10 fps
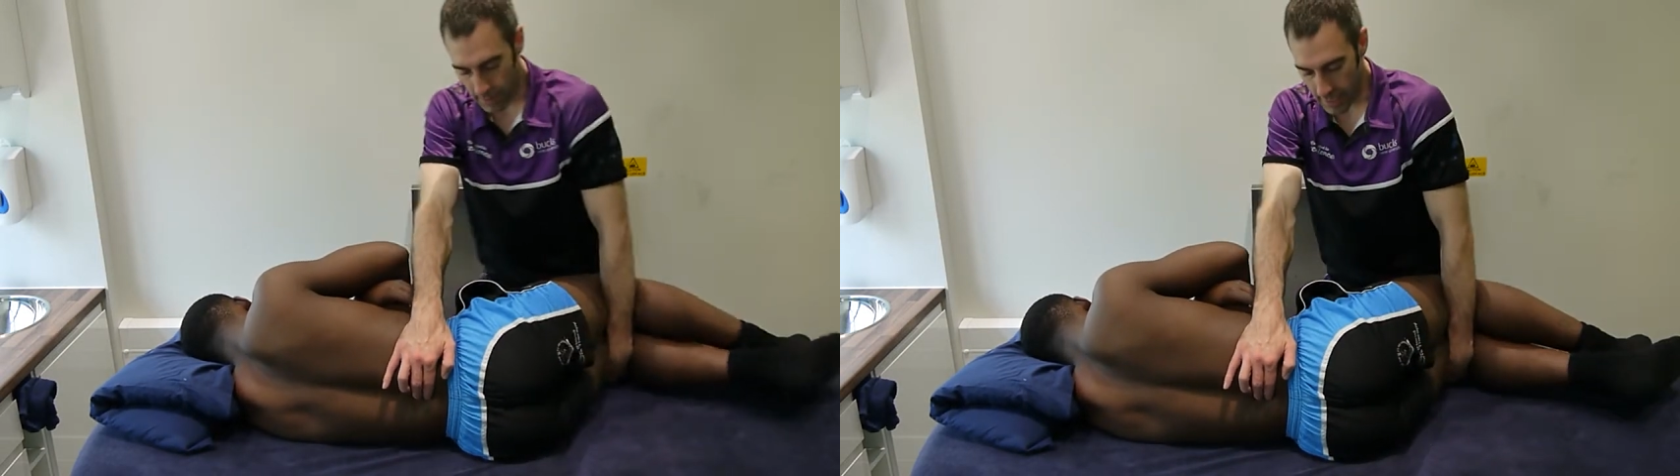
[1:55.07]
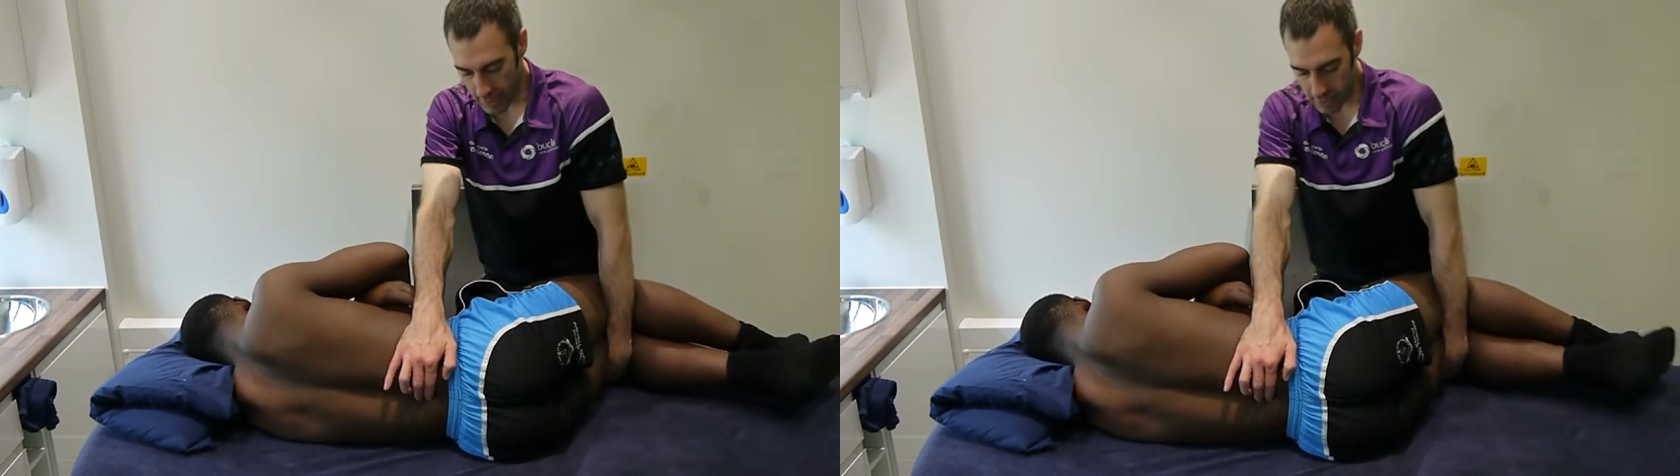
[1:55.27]

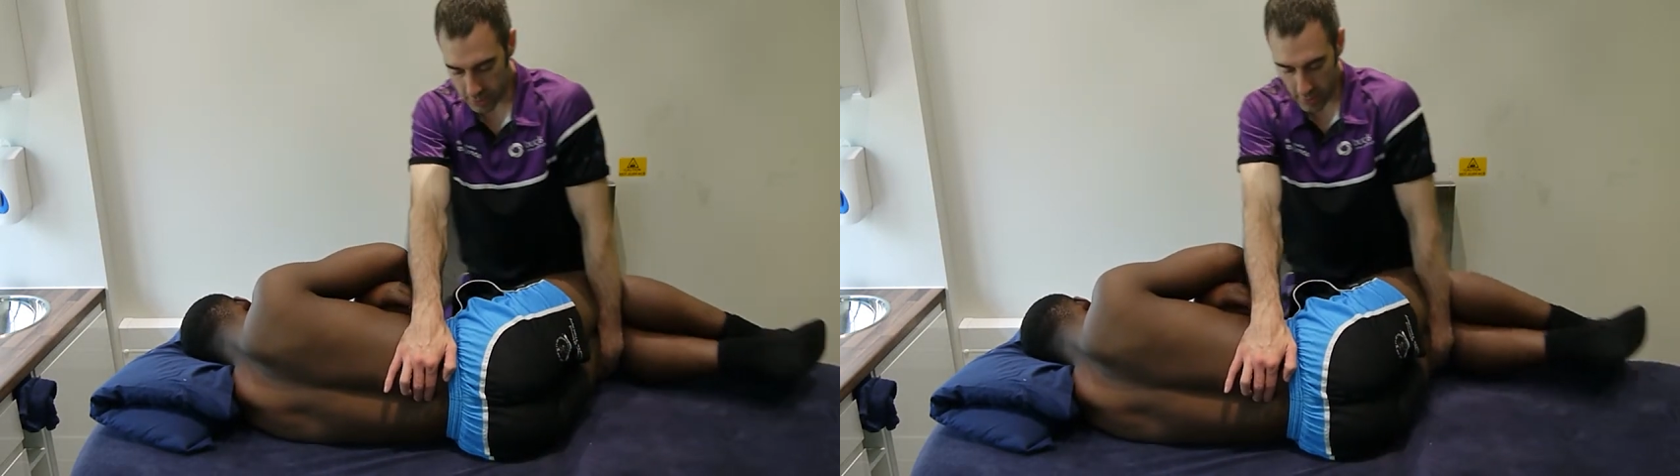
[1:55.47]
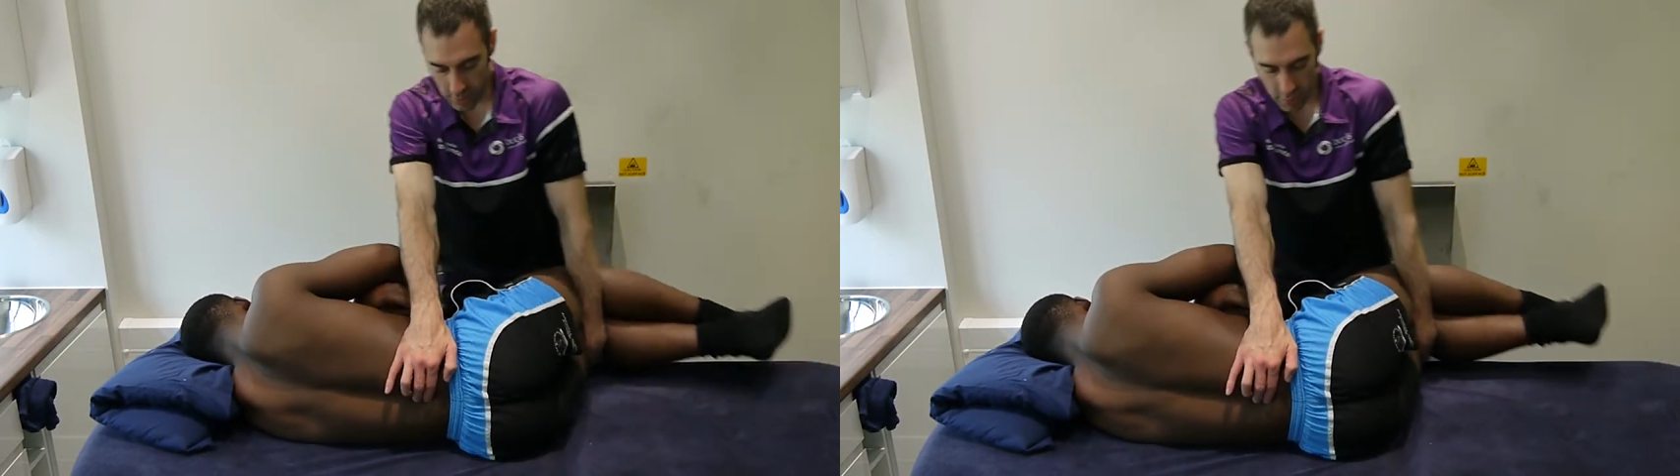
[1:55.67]
And
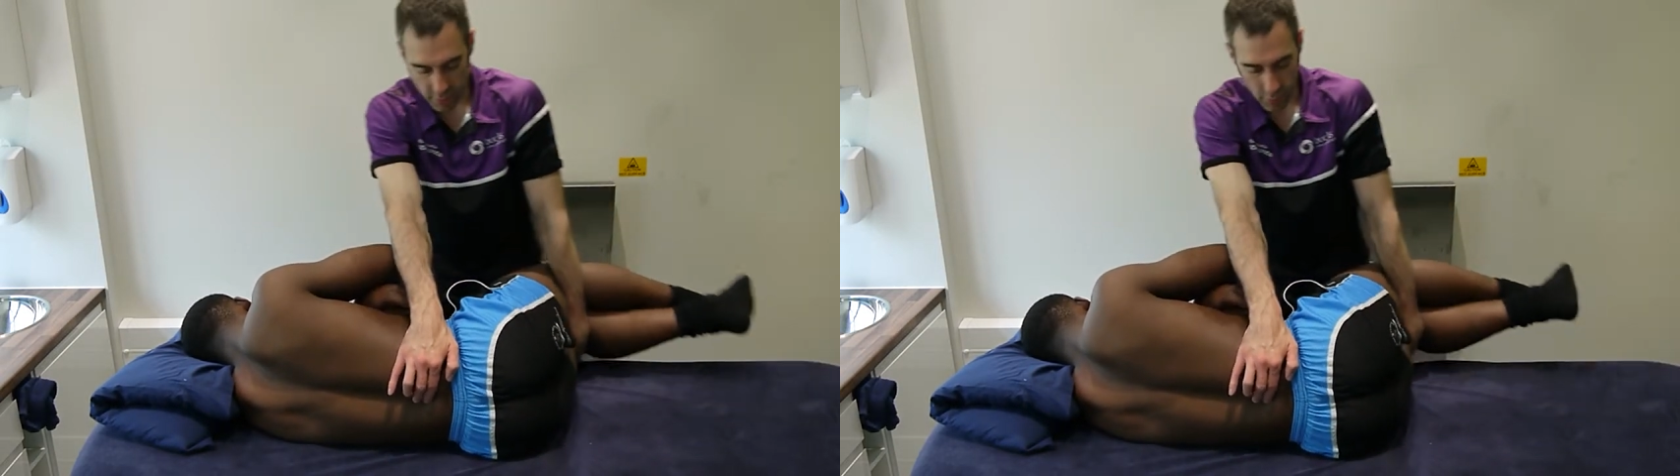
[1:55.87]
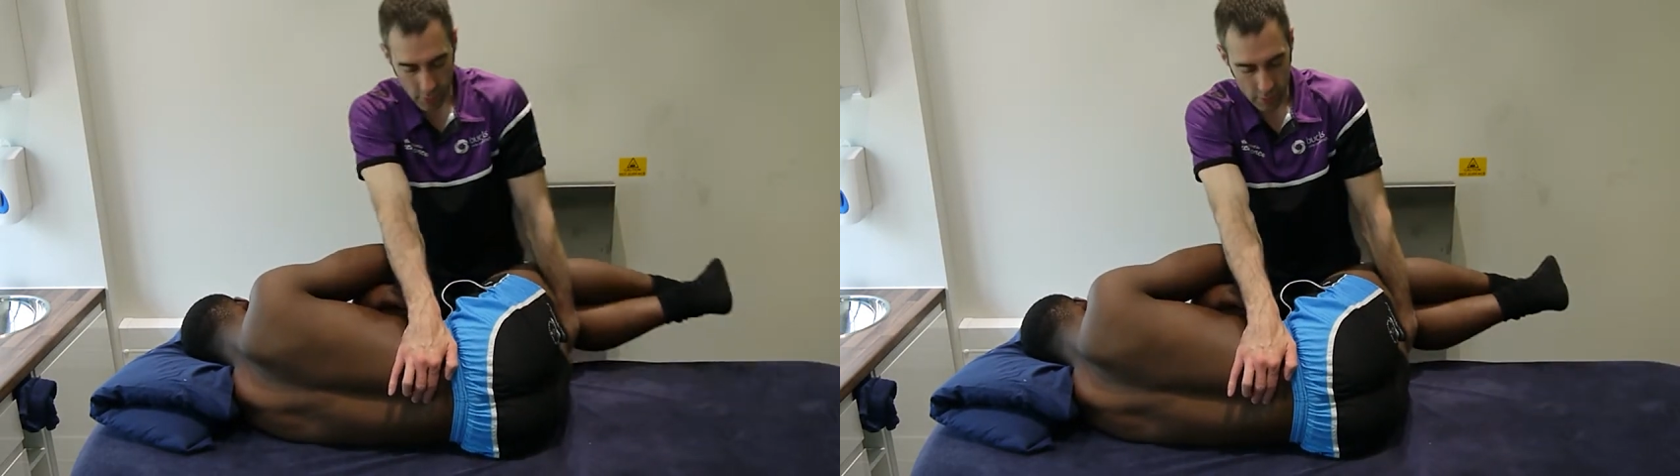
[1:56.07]
start
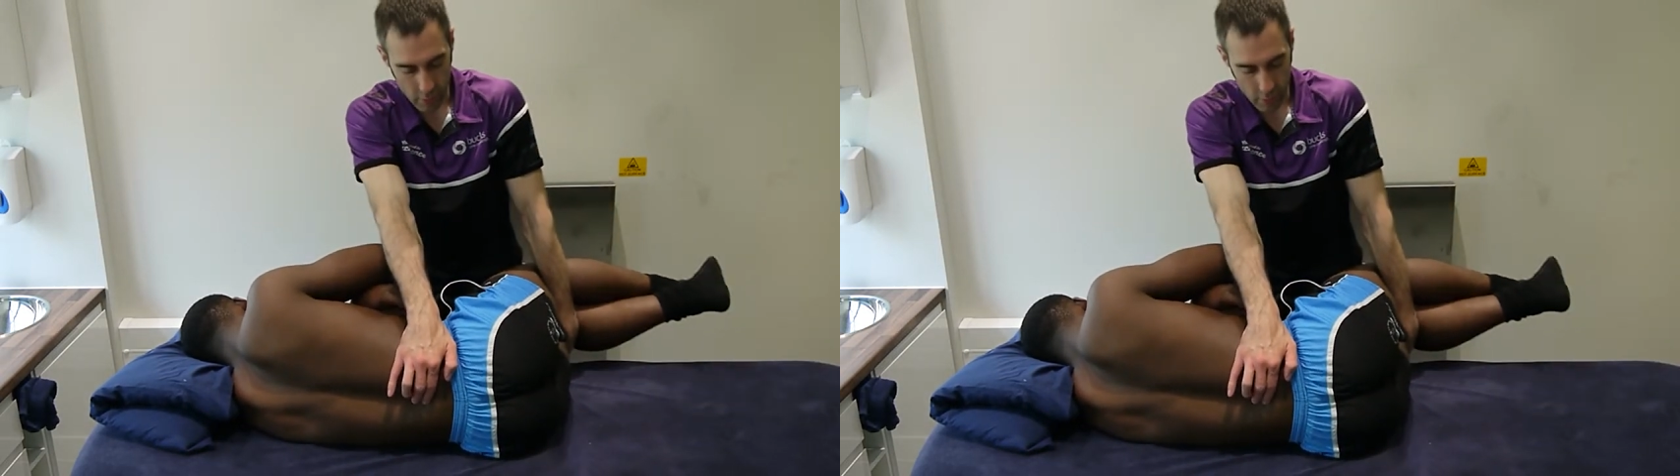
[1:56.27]
off with,